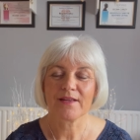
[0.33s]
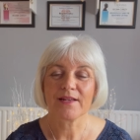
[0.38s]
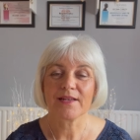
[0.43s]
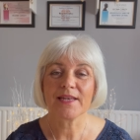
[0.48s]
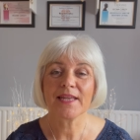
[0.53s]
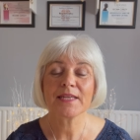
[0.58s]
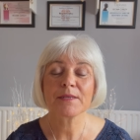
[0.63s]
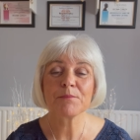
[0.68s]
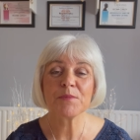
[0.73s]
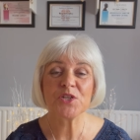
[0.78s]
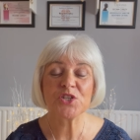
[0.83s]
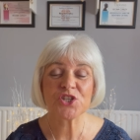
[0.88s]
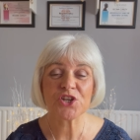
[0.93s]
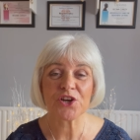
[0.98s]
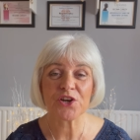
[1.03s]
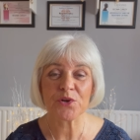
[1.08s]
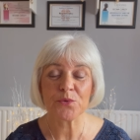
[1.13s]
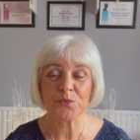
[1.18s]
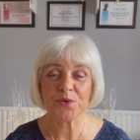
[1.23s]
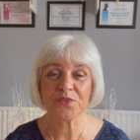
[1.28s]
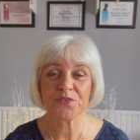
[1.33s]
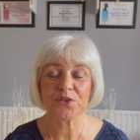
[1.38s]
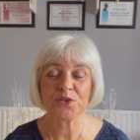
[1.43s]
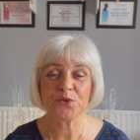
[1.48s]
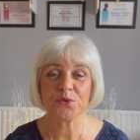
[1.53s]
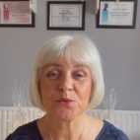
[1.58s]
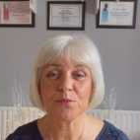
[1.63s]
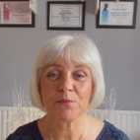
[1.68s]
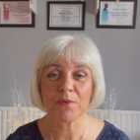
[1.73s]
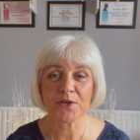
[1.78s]
let me share with
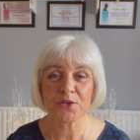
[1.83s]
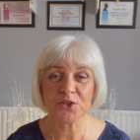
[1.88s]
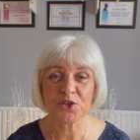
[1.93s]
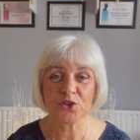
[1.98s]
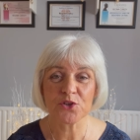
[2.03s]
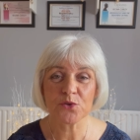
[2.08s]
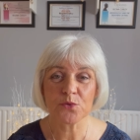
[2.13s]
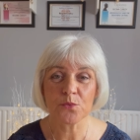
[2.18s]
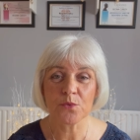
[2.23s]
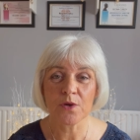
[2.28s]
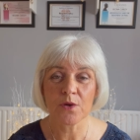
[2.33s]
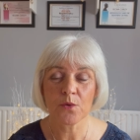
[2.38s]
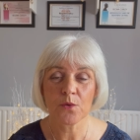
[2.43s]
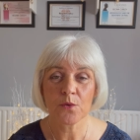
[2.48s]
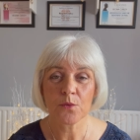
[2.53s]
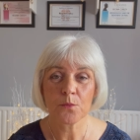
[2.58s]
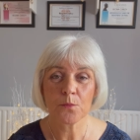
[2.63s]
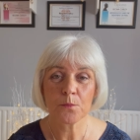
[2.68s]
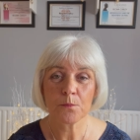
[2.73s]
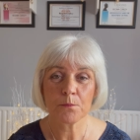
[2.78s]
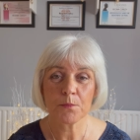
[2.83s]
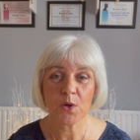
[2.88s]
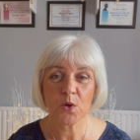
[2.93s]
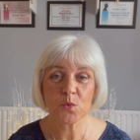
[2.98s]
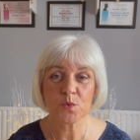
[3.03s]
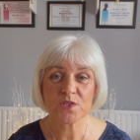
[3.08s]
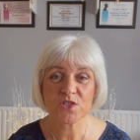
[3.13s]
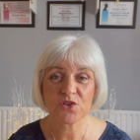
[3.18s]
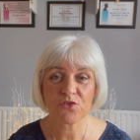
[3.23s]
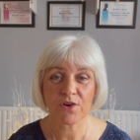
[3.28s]
you my new
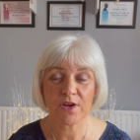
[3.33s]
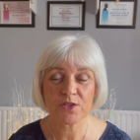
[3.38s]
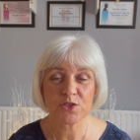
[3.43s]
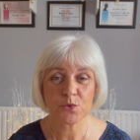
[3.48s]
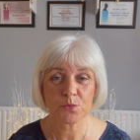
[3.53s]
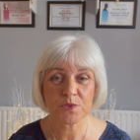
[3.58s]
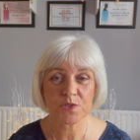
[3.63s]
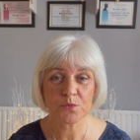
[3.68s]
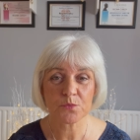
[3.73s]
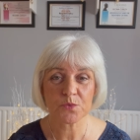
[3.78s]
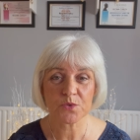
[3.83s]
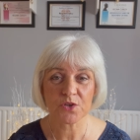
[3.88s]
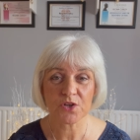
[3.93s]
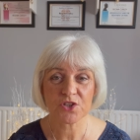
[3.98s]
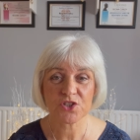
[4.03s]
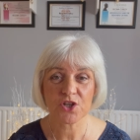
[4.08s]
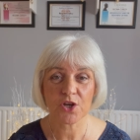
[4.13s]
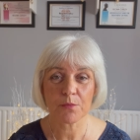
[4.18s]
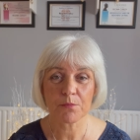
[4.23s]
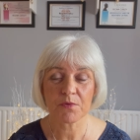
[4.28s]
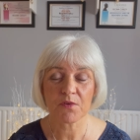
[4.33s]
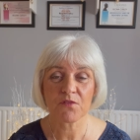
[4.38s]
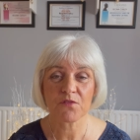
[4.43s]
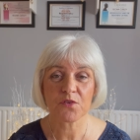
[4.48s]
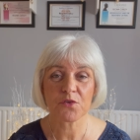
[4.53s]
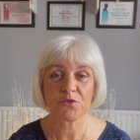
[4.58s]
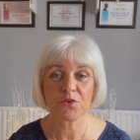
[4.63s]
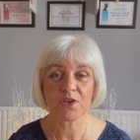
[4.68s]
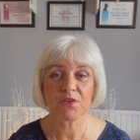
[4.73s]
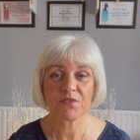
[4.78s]
postgraduate workshop
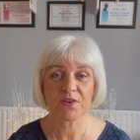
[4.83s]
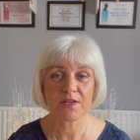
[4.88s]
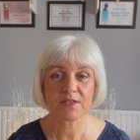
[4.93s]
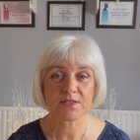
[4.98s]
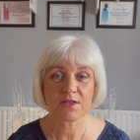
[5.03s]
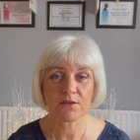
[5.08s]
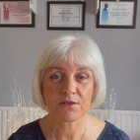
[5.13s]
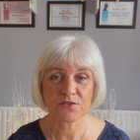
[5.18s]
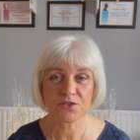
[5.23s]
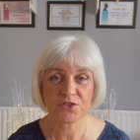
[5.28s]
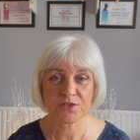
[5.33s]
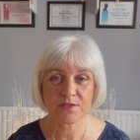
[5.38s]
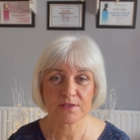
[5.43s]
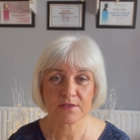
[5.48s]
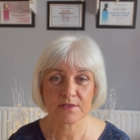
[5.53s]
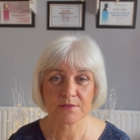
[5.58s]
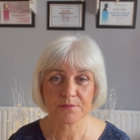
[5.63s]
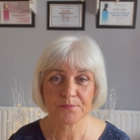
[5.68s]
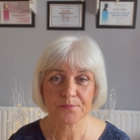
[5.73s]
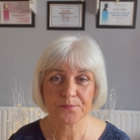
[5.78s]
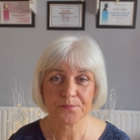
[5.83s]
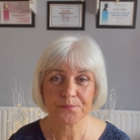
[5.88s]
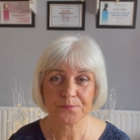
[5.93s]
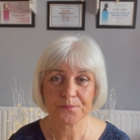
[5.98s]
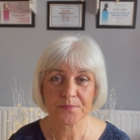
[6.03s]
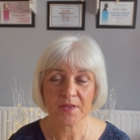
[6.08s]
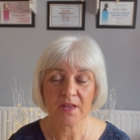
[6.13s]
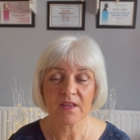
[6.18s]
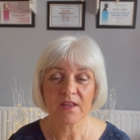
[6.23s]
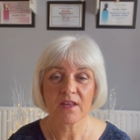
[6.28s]
for reflexologists.
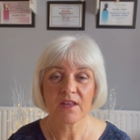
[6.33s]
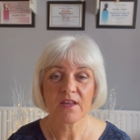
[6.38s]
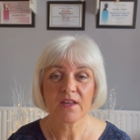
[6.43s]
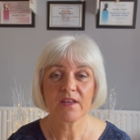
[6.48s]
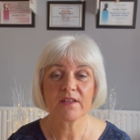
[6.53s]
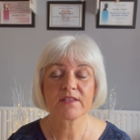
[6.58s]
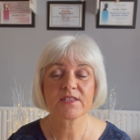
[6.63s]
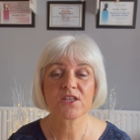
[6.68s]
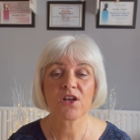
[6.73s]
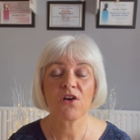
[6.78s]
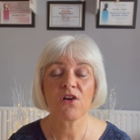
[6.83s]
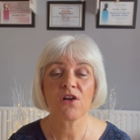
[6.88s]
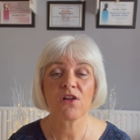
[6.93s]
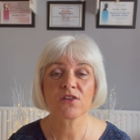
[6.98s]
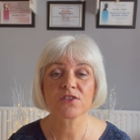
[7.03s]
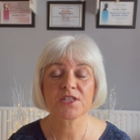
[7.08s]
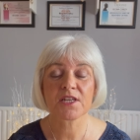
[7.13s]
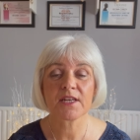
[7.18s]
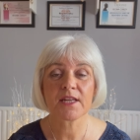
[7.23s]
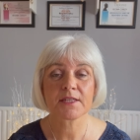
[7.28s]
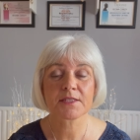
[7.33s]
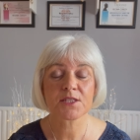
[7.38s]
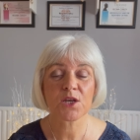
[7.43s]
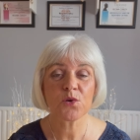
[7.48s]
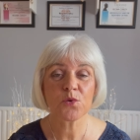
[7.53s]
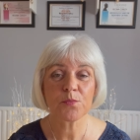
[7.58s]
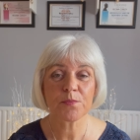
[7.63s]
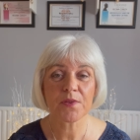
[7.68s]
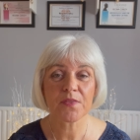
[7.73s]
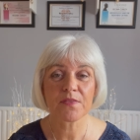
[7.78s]
It's called Let's
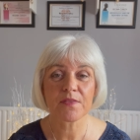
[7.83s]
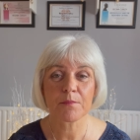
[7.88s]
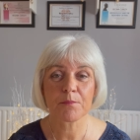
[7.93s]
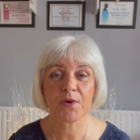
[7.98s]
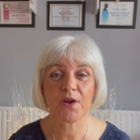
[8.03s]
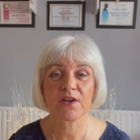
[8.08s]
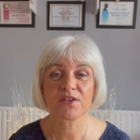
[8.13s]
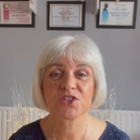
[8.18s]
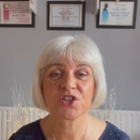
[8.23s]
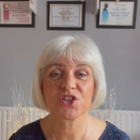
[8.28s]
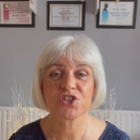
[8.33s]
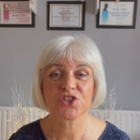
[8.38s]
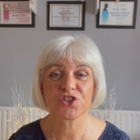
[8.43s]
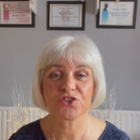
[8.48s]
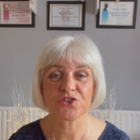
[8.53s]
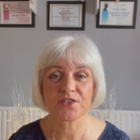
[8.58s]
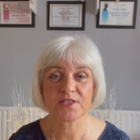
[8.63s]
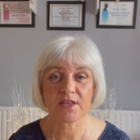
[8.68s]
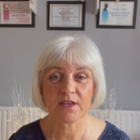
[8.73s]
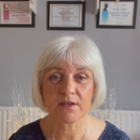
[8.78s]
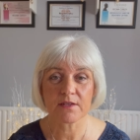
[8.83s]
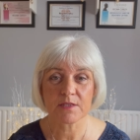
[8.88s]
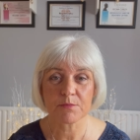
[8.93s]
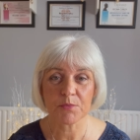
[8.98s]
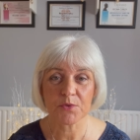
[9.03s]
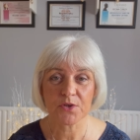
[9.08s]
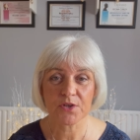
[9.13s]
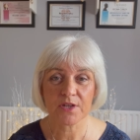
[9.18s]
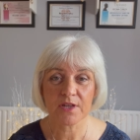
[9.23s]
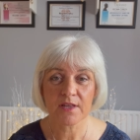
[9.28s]
Open the Practitioner's
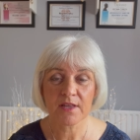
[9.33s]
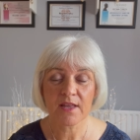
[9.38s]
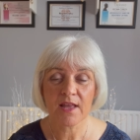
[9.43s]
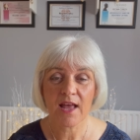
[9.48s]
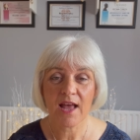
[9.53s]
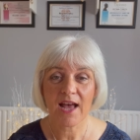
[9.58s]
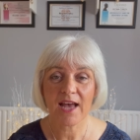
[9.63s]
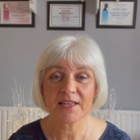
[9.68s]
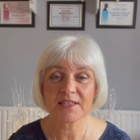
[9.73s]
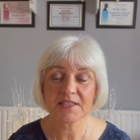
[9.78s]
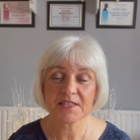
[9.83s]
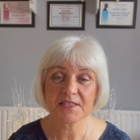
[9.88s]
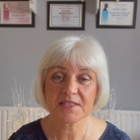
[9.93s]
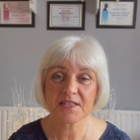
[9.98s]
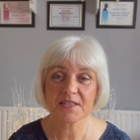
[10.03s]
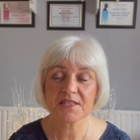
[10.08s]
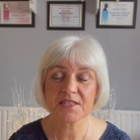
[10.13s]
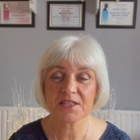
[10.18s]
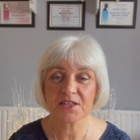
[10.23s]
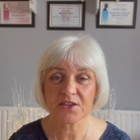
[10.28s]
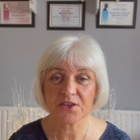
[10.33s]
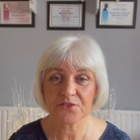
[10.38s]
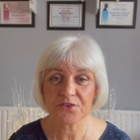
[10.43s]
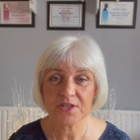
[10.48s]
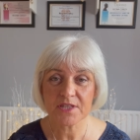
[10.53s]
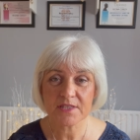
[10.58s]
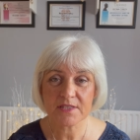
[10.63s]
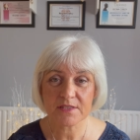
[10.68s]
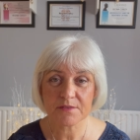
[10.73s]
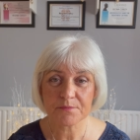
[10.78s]
Casebook and it's a
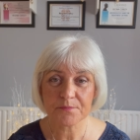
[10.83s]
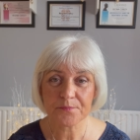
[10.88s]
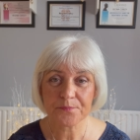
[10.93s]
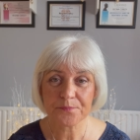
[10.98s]
series.